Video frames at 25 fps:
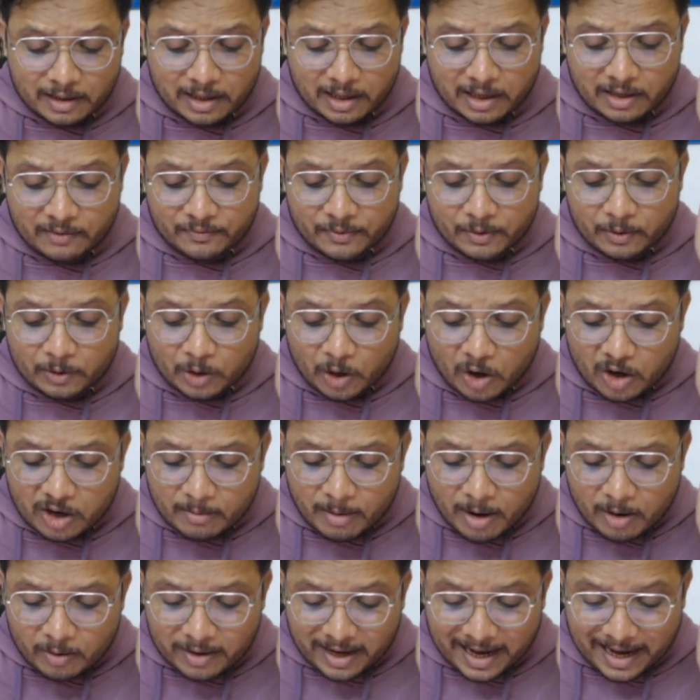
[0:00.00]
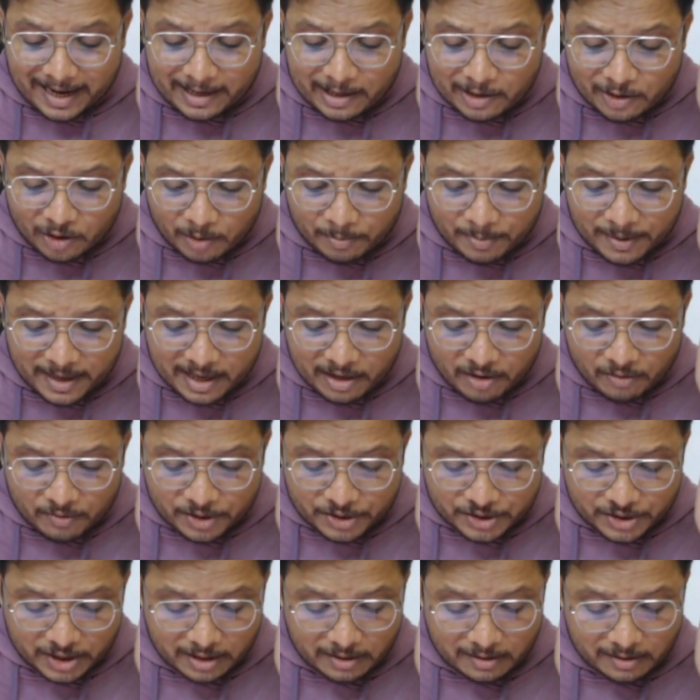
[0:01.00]
If you talk about entropy
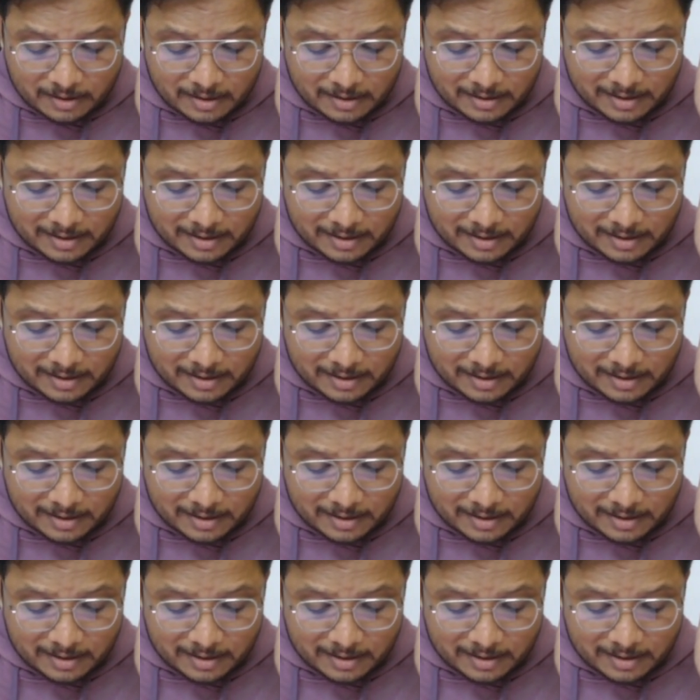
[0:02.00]
equation,